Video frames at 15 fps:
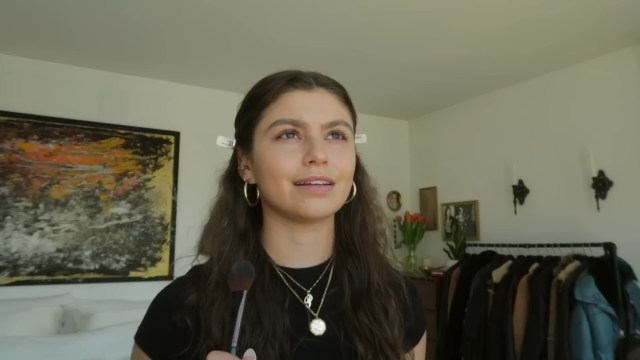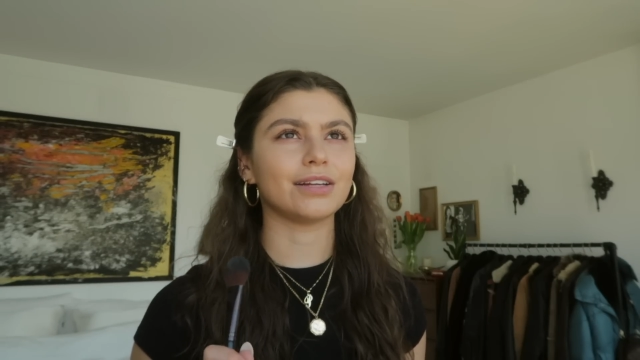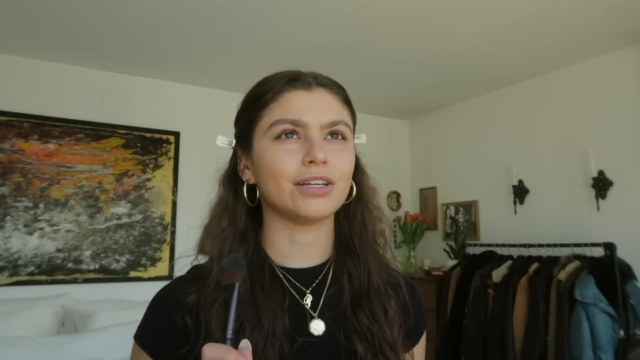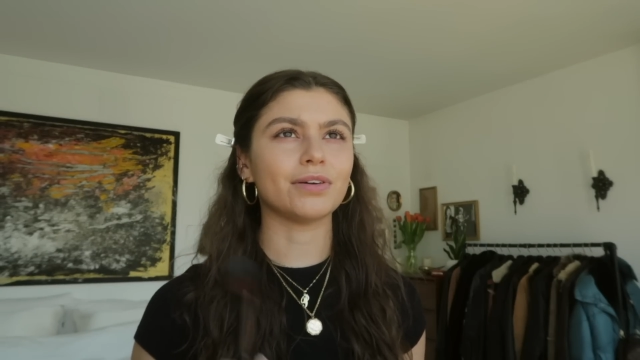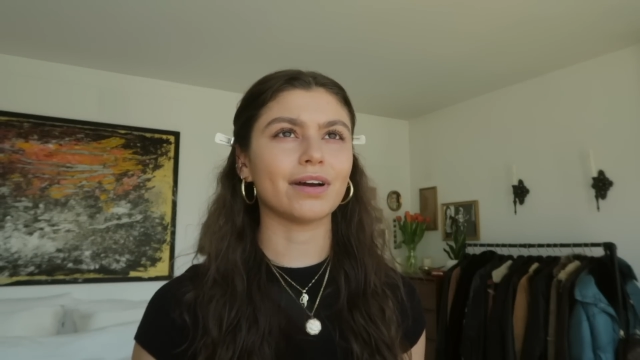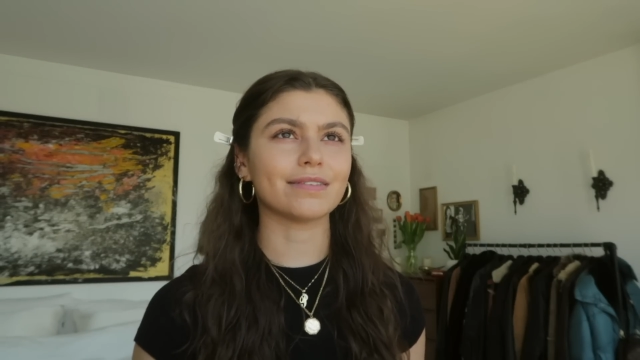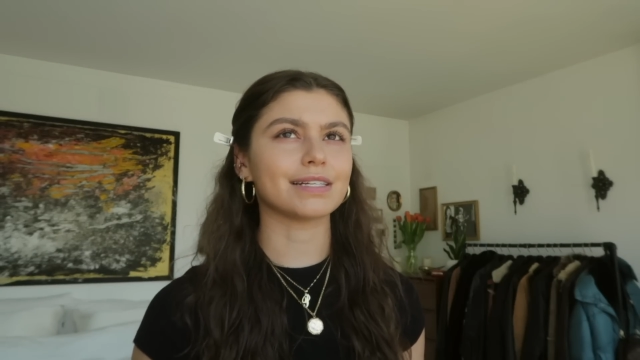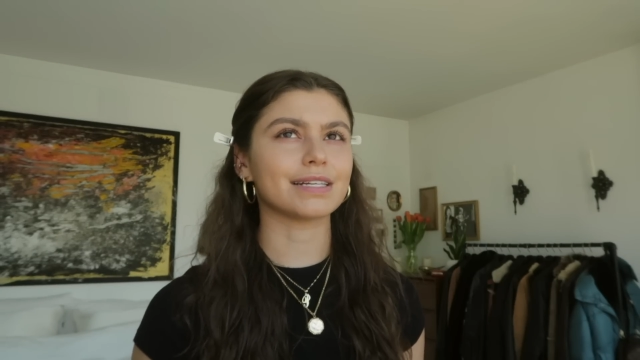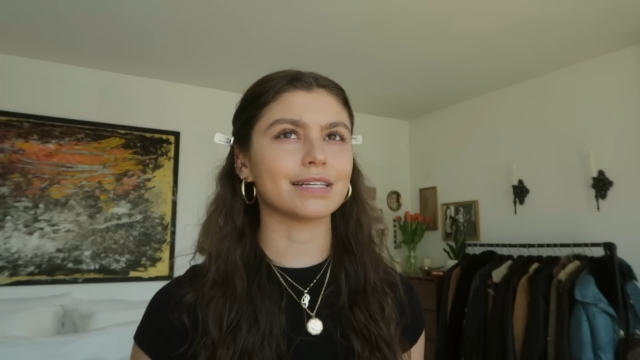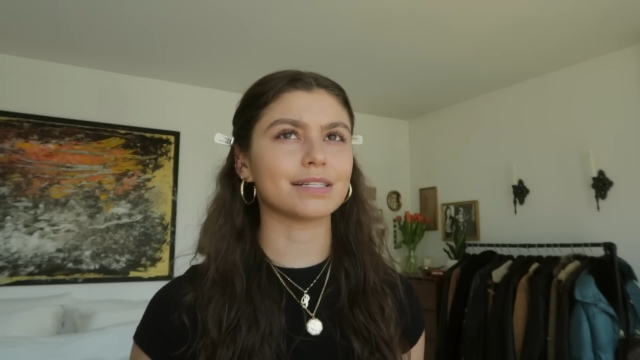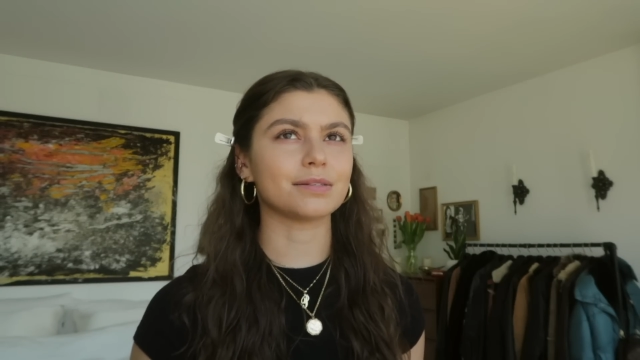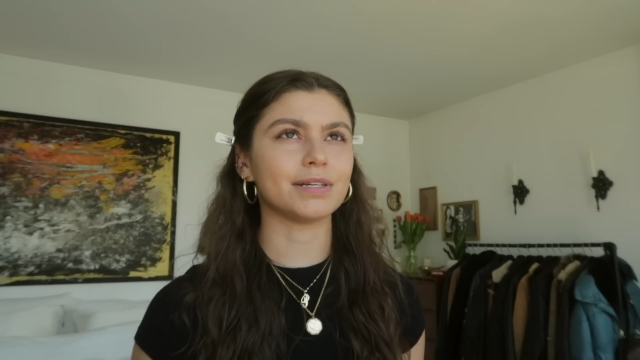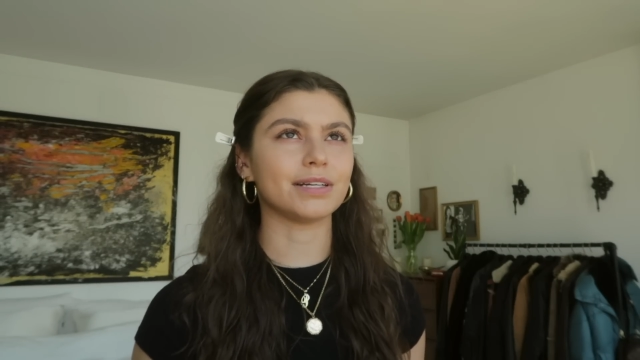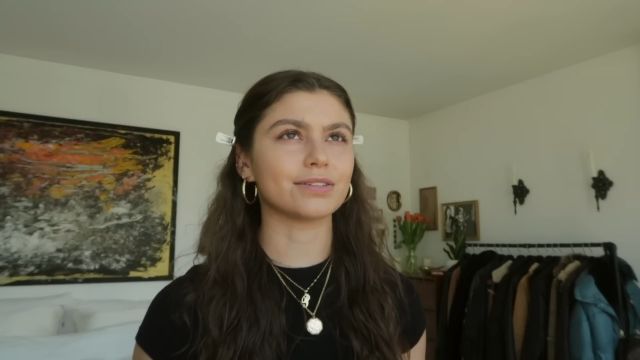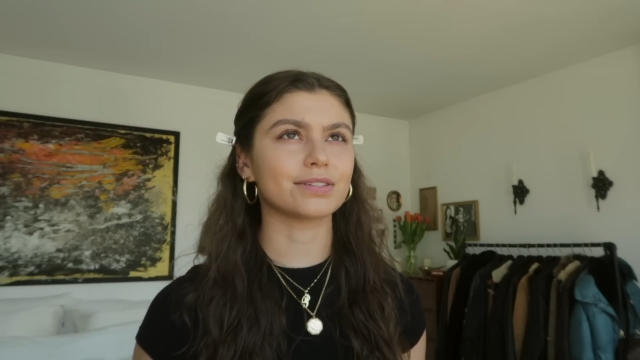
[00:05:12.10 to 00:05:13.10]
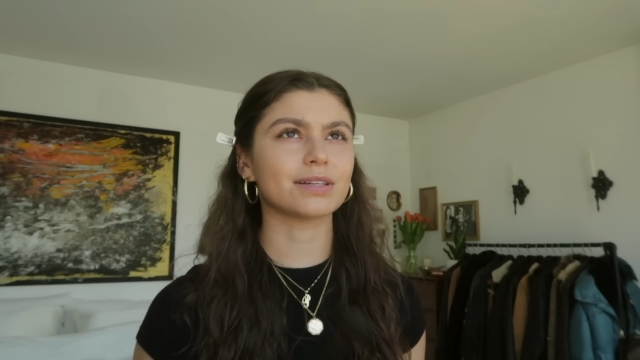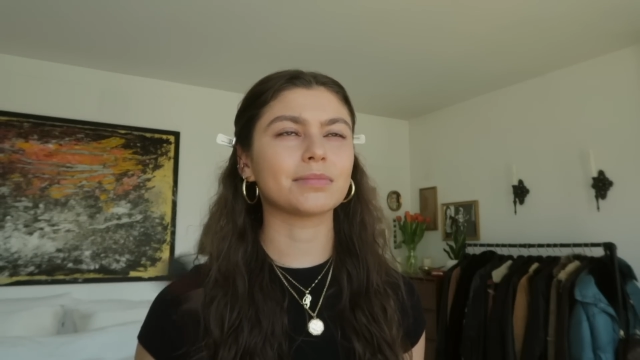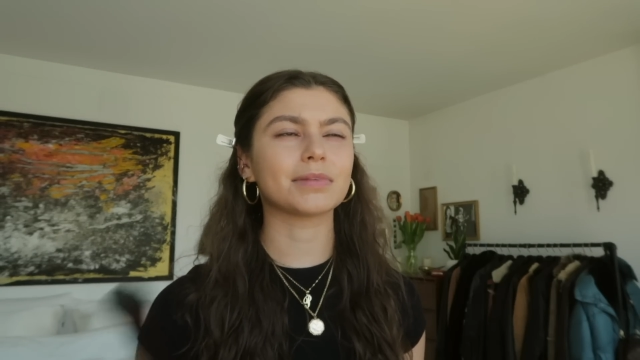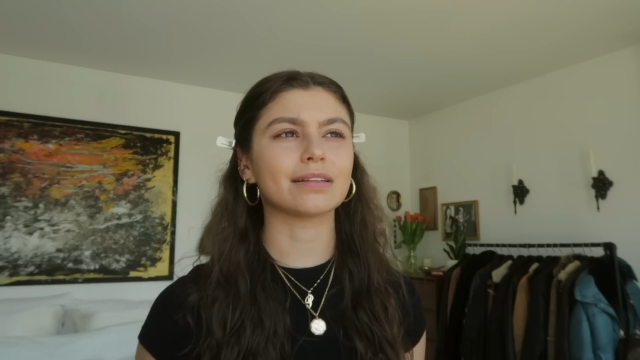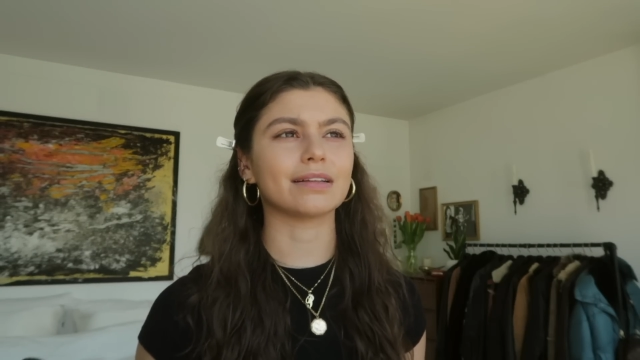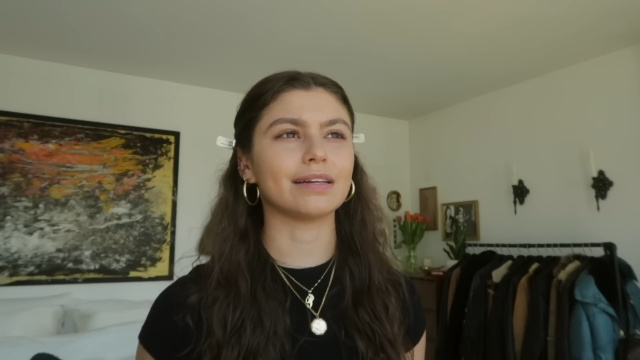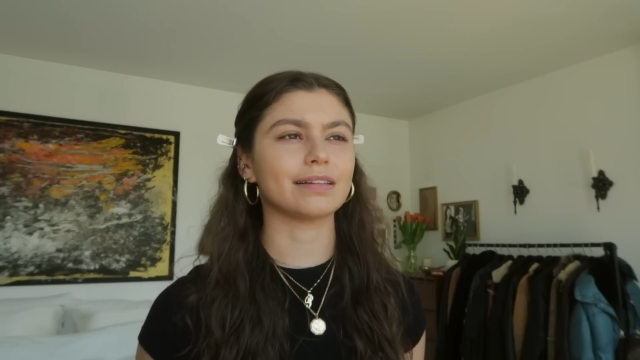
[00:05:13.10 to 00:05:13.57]
you have to kiss me, or
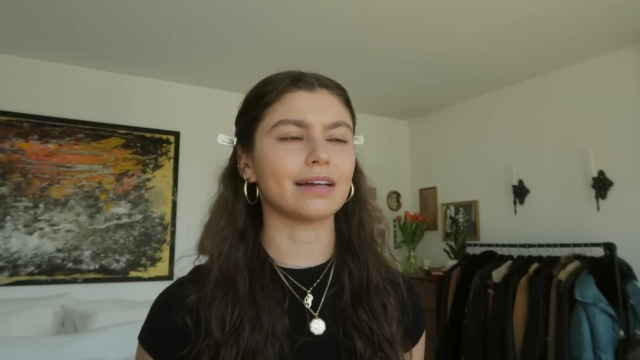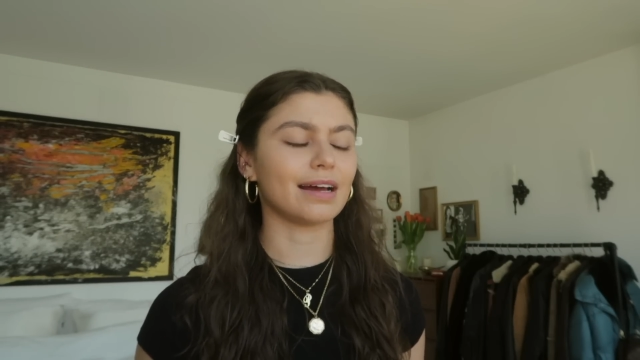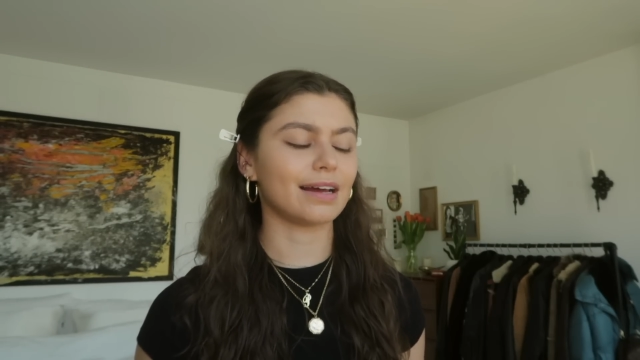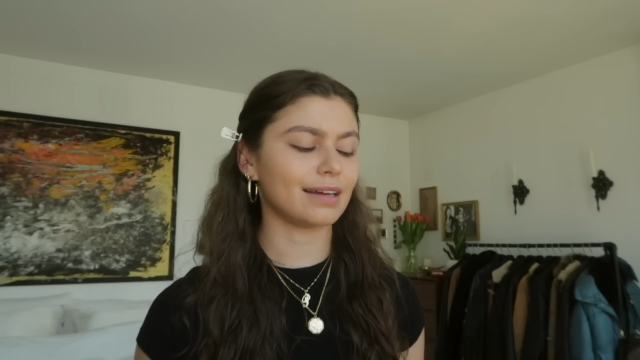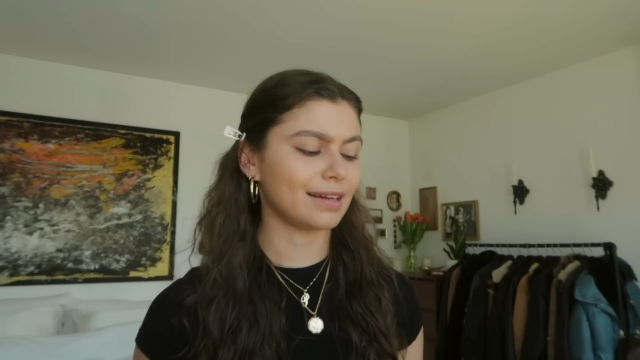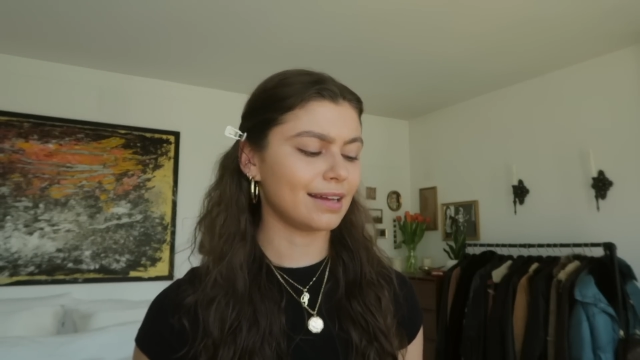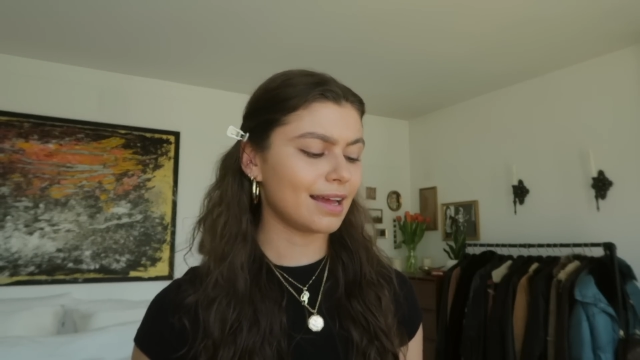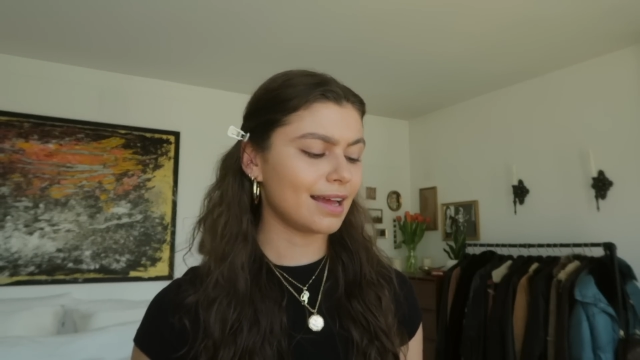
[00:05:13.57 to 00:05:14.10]
something like that.